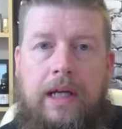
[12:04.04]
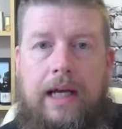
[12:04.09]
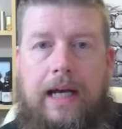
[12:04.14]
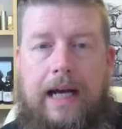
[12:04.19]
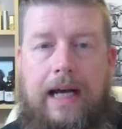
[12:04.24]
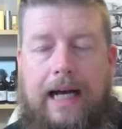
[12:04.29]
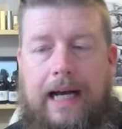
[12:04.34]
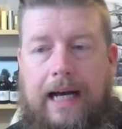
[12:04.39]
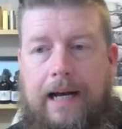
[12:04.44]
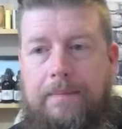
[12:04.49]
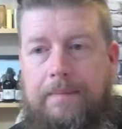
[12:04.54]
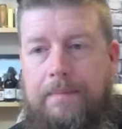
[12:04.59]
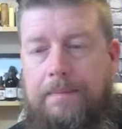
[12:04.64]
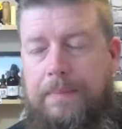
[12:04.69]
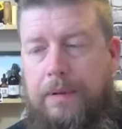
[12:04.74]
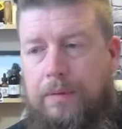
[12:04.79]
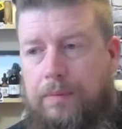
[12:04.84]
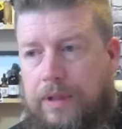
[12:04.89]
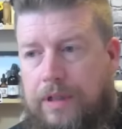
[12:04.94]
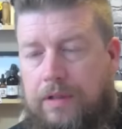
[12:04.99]

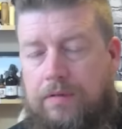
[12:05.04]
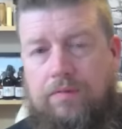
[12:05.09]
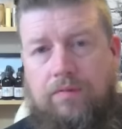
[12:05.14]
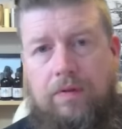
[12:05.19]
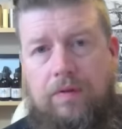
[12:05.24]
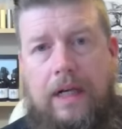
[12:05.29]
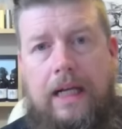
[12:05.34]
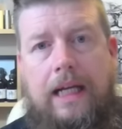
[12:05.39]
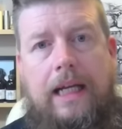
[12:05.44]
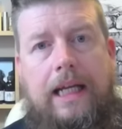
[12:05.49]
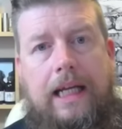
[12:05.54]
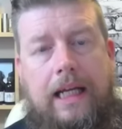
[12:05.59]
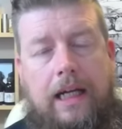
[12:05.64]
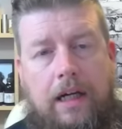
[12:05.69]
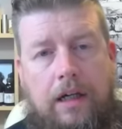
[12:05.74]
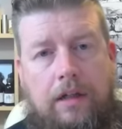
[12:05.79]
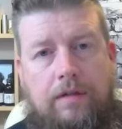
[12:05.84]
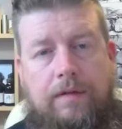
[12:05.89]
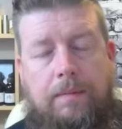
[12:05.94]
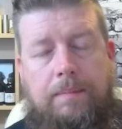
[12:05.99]
but with a really
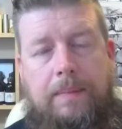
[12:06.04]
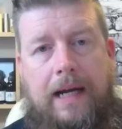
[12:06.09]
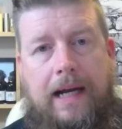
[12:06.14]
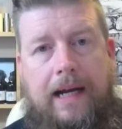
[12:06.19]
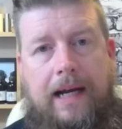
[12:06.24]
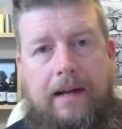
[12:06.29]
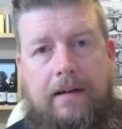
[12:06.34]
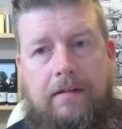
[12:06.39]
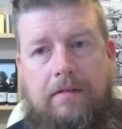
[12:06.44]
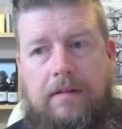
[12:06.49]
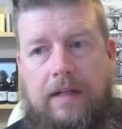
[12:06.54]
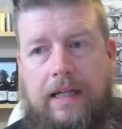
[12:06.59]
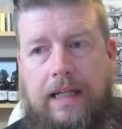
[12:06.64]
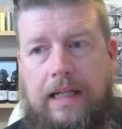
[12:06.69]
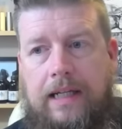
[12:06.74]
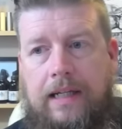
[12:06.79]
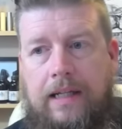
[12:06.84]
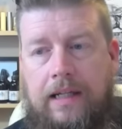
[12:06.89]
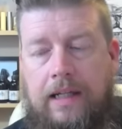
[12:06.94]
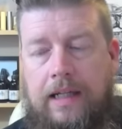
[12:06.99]

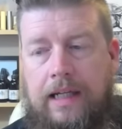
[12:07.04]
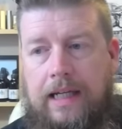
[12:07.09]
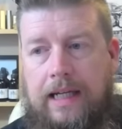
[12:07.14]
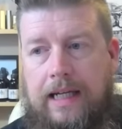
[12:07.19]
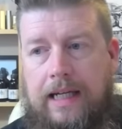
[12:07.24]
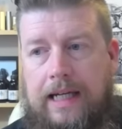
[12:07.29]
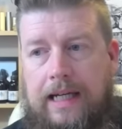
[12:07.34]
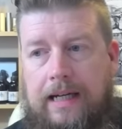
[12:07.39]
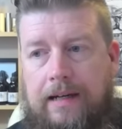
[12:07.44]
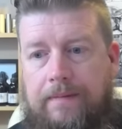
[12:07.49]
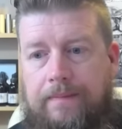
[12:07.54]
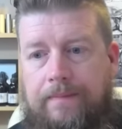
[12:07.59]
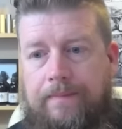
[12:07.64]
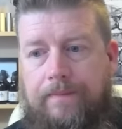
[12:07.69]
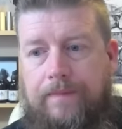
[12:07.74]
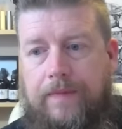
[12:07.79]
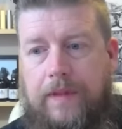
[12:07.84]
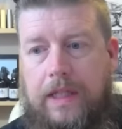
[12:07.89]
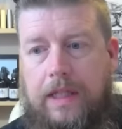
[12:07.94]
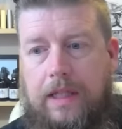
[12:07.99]
overpowering,
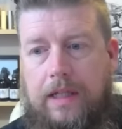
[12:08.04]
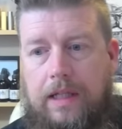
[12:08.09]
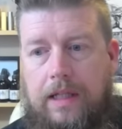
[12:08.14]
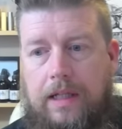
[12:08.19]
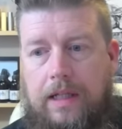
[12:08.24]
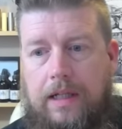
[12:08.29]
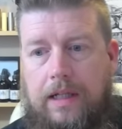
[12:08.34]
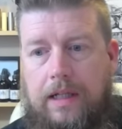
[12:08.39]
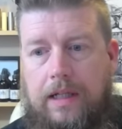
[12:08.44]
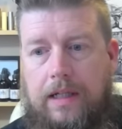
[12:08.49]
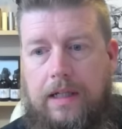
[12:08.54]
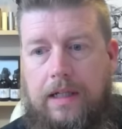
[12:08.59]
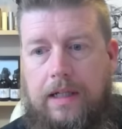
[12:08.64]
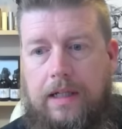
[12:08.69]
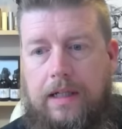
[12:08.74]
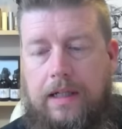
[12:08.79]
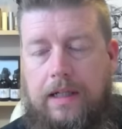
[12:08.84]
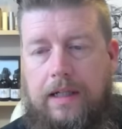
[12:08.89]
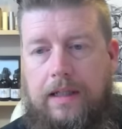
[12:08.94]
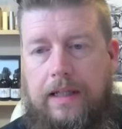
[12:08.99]

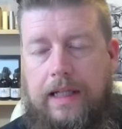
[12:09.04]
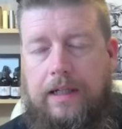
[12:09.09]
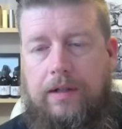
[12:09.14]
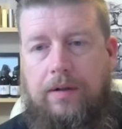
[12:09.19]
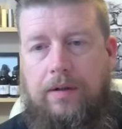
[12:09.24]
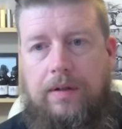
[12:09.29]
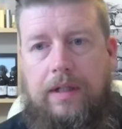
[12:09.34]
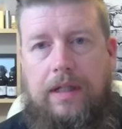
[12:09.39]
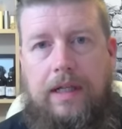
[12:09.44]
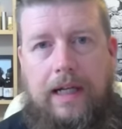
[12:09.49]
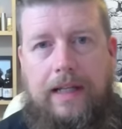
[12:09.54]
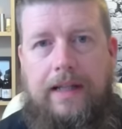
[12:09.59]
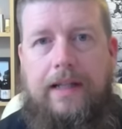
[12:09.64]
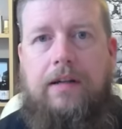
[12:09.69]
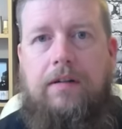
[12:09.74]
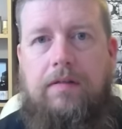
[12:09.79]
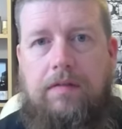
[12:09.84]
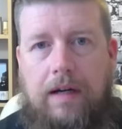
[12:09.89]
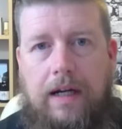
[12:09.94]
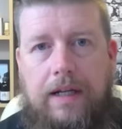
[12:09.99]
they call it like the
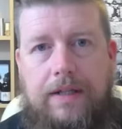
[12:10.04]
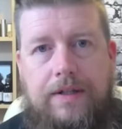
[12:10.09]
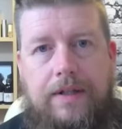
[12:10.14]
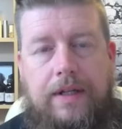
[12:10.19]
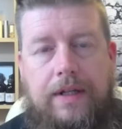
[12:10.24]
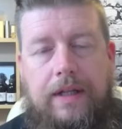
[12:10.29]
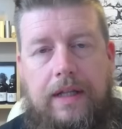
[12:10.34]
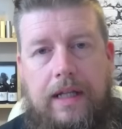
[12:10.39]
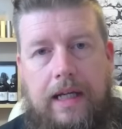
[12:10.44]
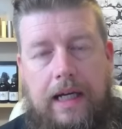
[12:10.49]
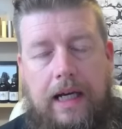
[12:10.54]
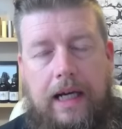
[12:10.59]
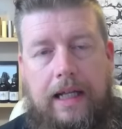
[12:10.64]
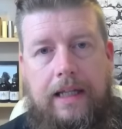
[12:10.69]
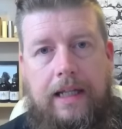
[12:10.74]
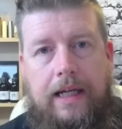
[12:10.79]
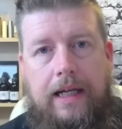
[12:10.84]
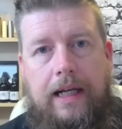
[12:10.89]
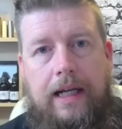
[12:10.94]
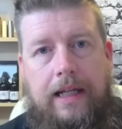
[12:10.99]
crust and
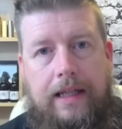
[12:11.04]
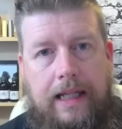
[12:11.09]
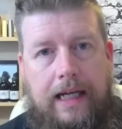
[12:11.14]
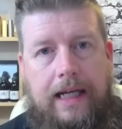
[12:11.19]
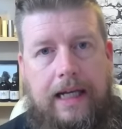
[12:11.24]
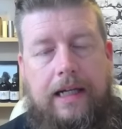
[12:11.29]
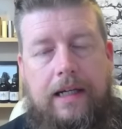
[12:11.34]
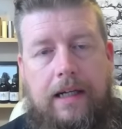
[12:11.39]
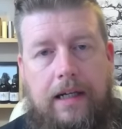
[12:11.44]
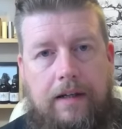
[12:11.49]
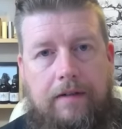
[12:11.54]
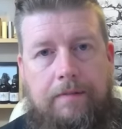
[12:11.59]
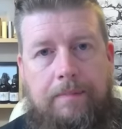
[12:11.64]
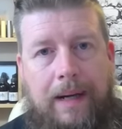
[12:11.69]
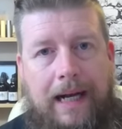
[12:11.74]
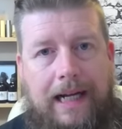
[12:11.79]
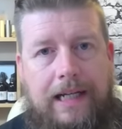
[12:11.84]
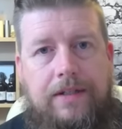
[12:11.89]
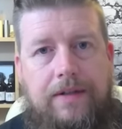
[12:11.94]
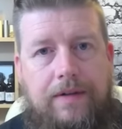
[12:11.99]
that kind of
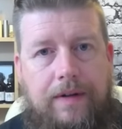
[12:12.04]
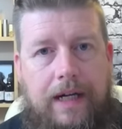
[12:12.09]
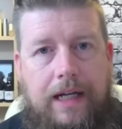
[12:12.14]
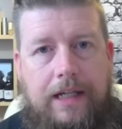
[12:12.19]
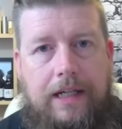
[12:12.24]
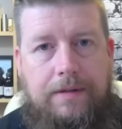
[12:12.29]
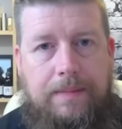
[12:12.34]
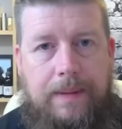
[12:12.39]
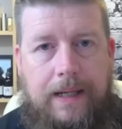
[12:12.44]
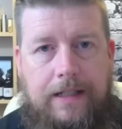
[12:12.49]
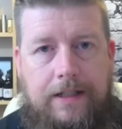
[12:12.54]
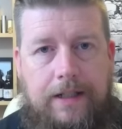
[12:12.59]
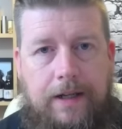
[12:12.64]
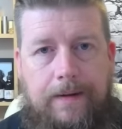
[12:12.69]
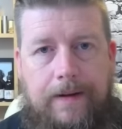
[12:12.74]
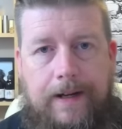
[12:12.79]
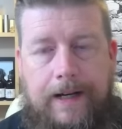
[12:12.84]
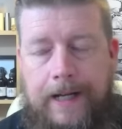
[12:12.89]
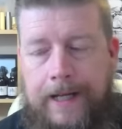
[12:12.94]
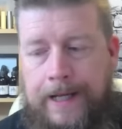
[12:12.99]
pastry aspect to
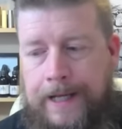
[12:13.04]
it.